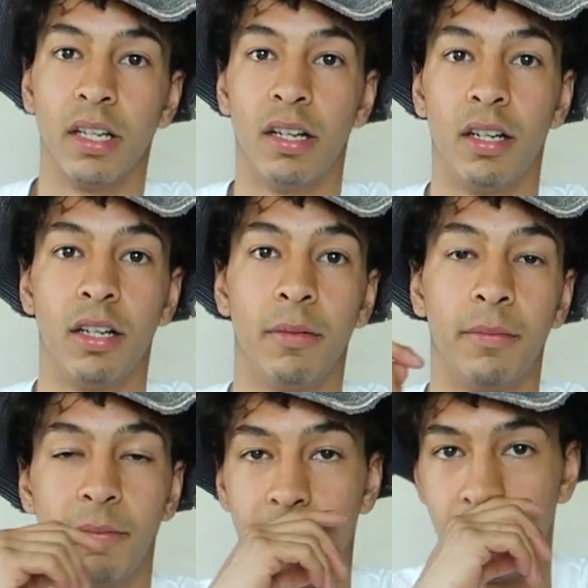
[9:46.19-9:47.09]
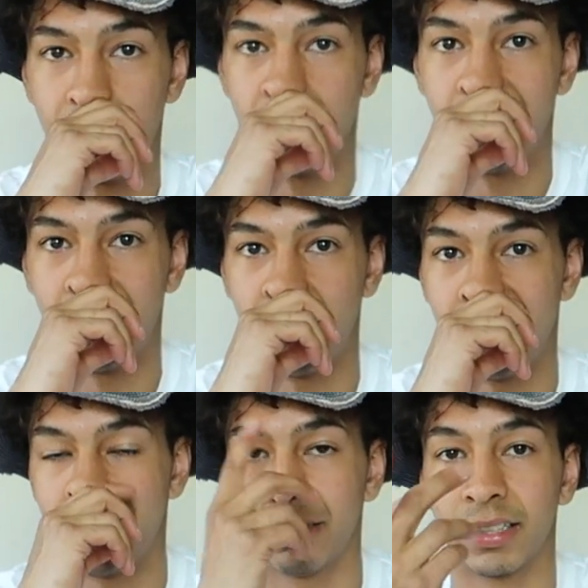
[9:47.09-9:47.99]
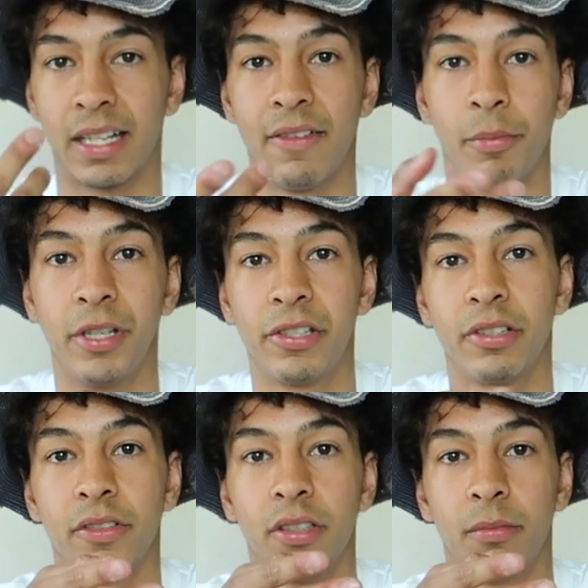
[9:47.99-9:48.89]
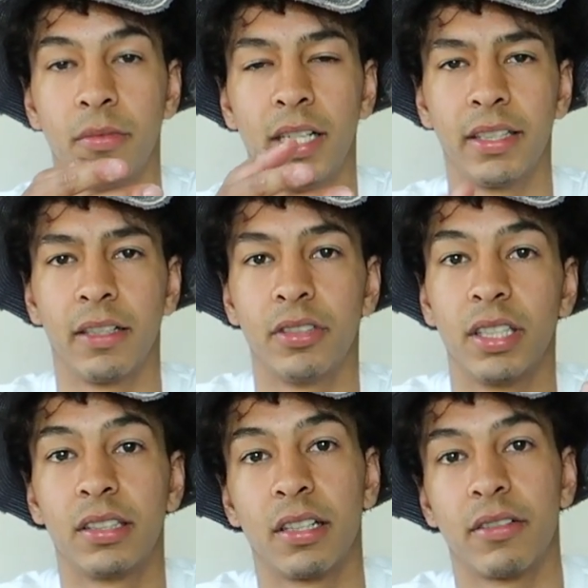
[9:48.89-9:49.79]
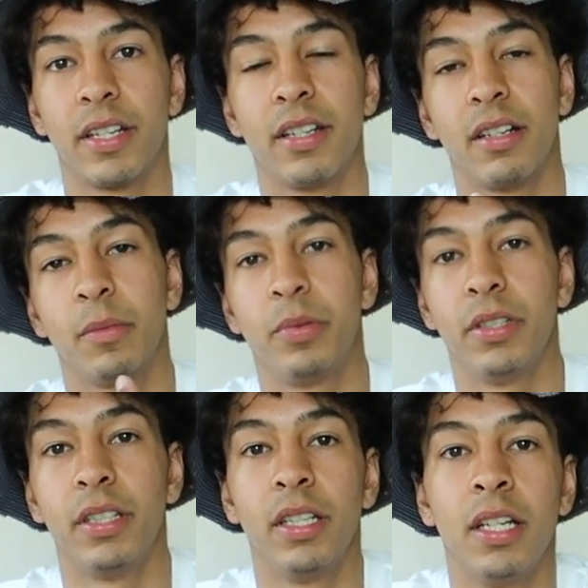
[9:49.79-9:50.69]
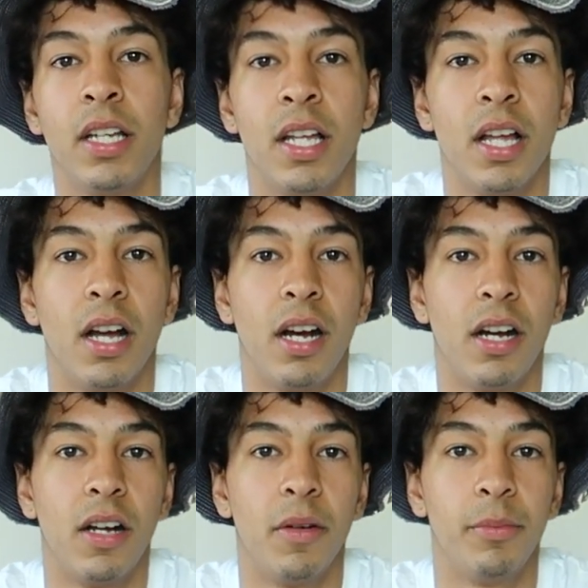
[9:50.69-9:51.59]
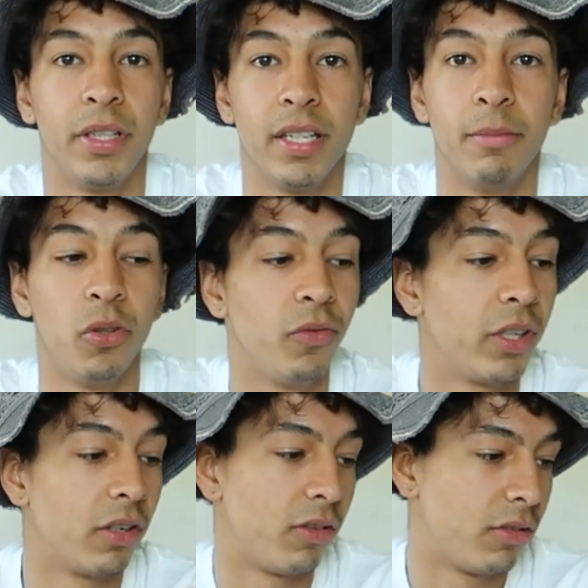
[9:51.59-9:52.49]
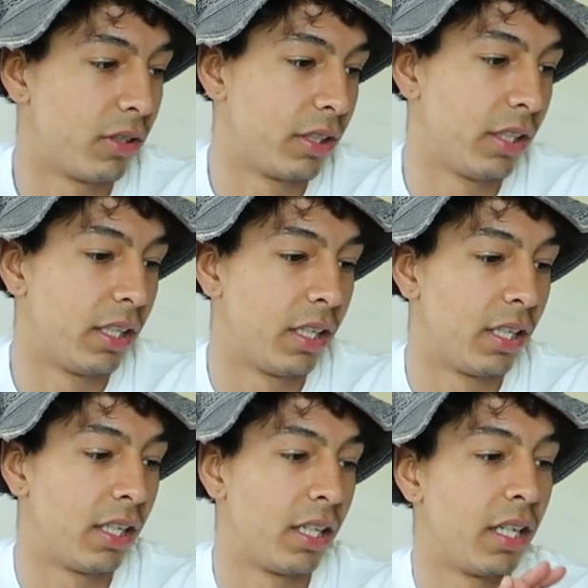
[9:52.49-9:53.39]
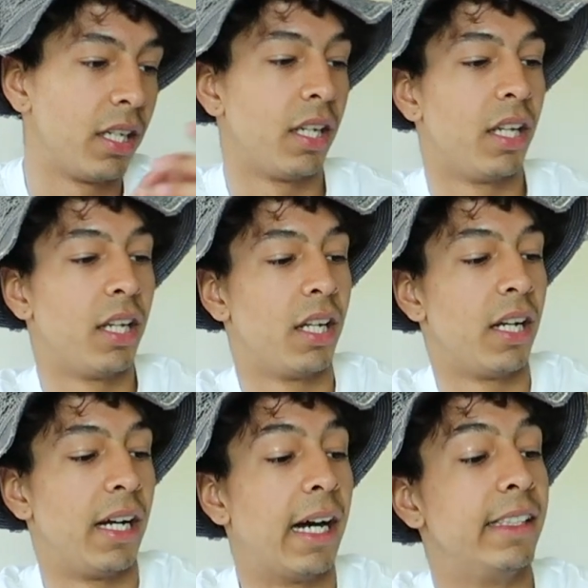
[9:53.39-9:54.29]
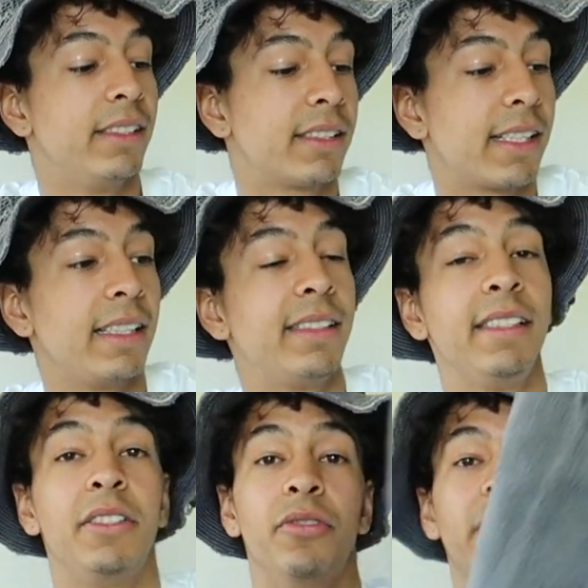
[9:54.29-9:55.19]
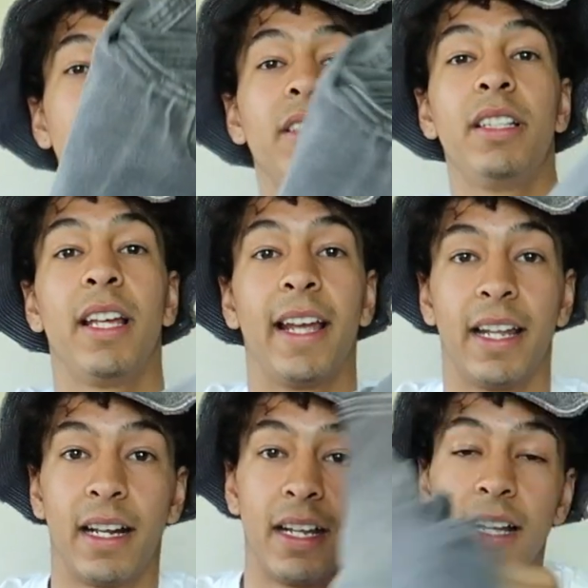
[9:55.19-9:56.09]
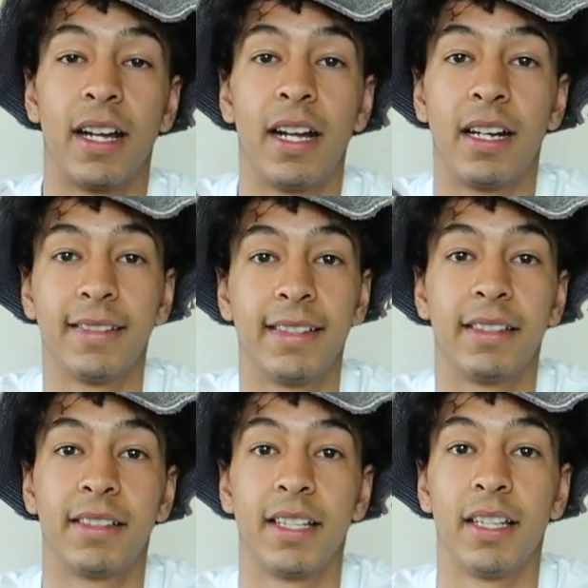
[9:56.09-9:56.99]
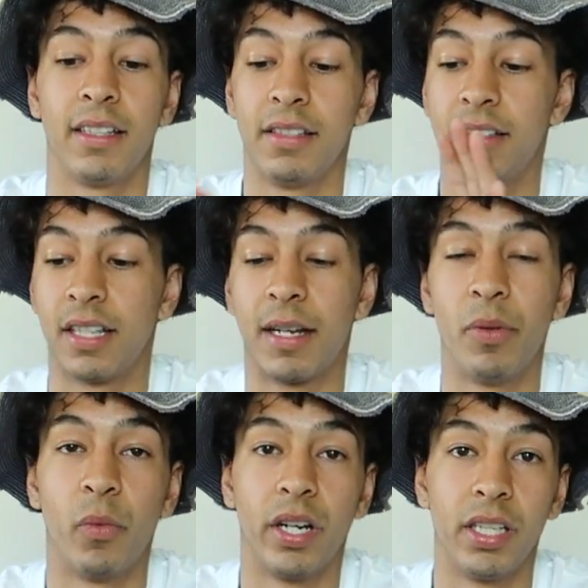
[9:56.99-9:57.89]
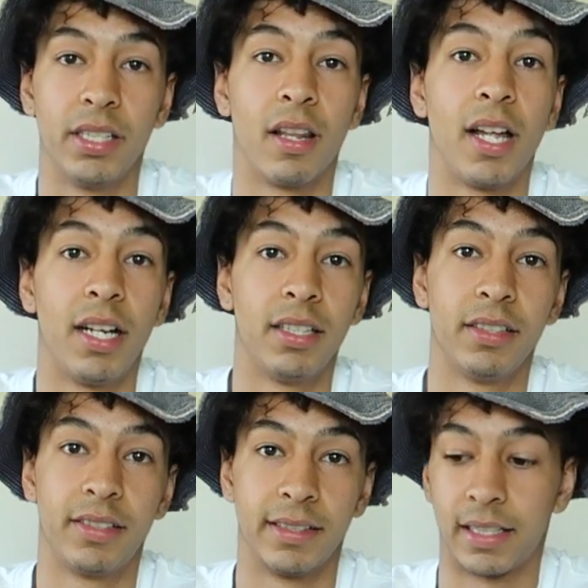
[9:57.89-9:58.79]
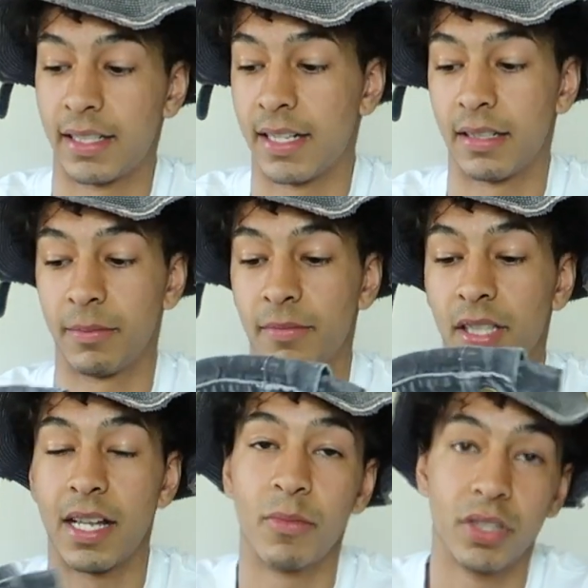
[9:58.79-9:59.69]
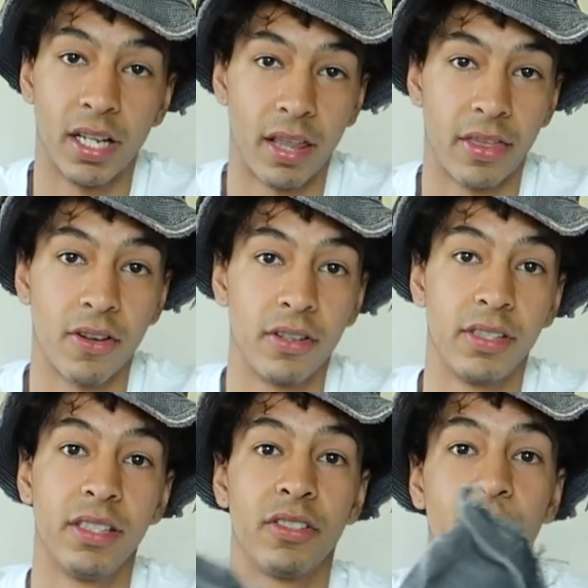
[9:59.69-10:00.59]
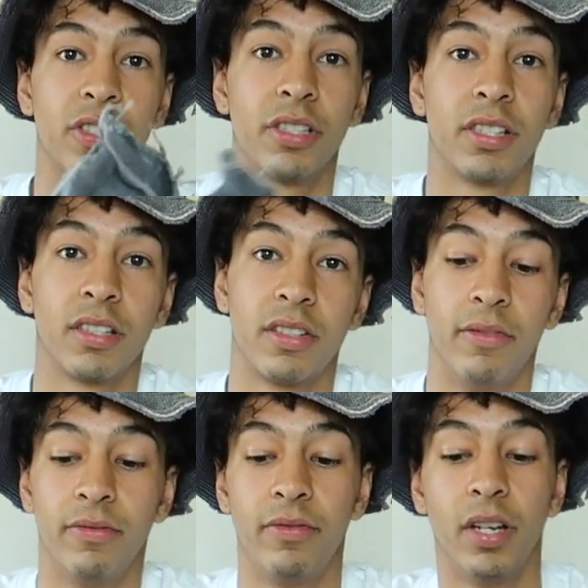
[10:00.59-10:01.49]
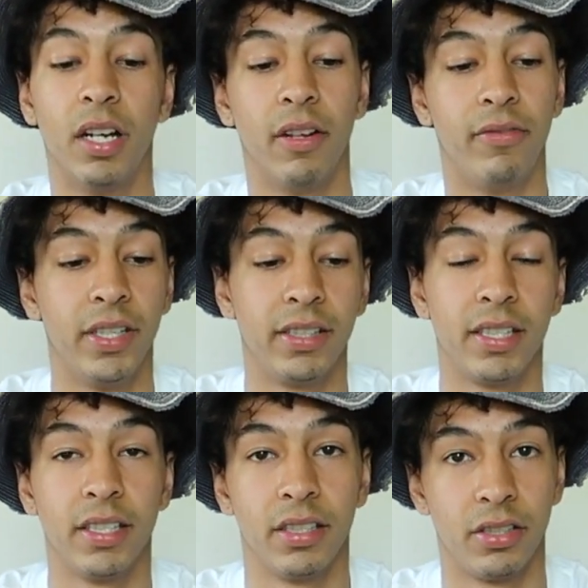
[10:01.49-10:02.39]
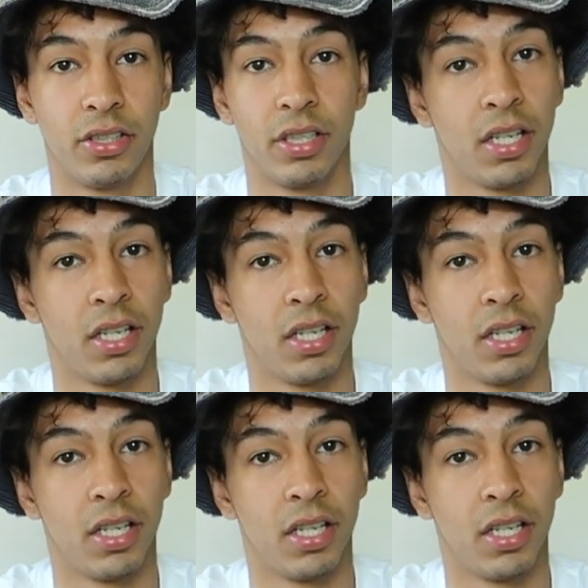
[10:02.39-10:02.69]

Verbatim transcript: Um, I don't think I have a picture of them. I think I have a TikTok right here I'll put. Um, but yeah, moving on. I just got these recently and I honestly have to say these I've been wearing these a lot since I got them. A lot more than I thought. These are just some uh, vintage